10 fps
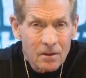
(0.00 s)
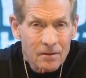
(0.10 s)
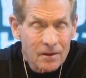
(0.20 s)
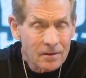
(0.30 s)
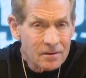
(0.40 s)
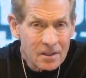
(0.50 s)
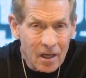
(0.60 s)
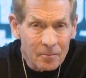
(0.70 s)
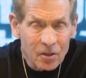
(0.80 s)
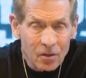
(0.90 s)
And then
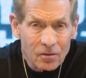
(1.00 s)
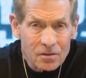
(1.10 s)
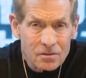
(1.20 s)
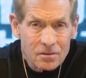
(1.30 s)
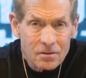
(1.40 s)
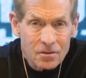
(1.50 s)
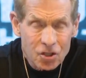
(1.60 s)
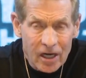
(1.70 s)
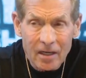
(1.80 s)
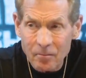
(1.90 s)
Tom knows
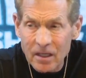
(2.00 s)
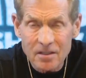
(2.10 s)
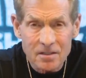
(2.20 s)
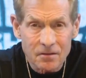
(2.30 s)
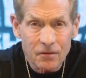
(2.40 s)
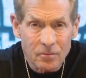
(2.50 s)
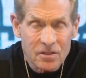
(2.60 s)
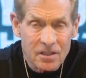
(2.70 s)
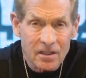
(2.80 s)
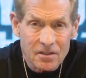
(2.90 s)
Shaq Mason from his
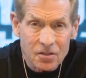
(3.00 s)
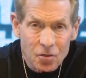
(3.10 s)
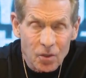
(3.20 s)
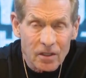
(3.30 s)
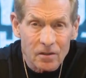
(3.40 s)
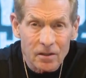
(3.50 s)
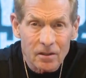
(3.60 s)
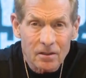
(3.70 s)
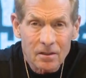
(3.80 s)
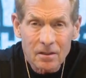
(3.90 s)
days in New England.